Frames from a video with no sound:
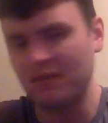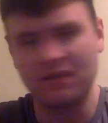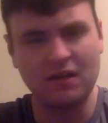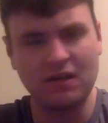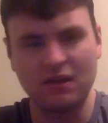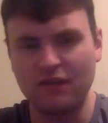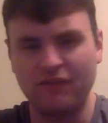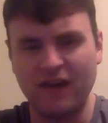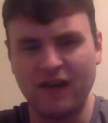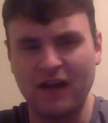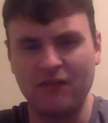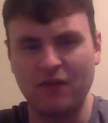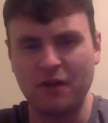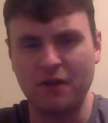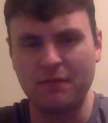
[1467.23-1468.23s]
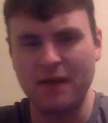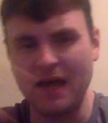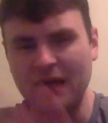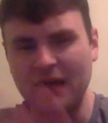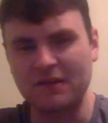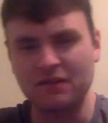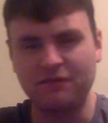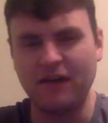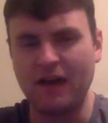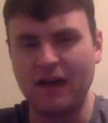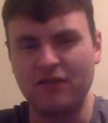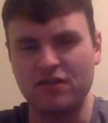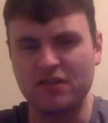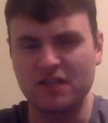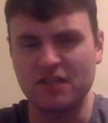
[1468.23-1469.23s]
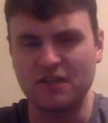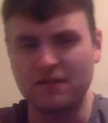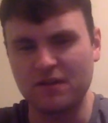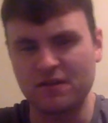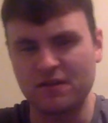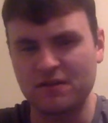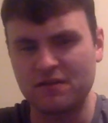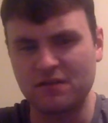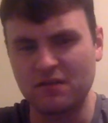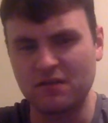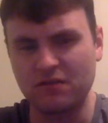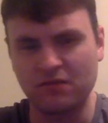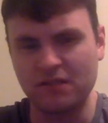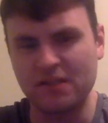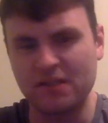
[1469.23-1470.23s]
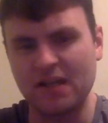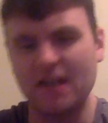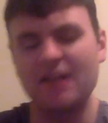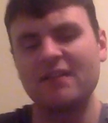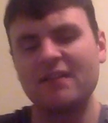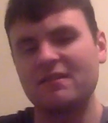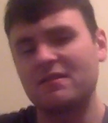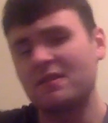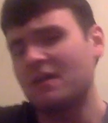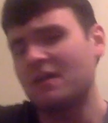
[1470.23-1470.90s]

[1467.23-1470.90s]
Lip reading: the 5 running backs, the 5 receivers, the 3 tight ends.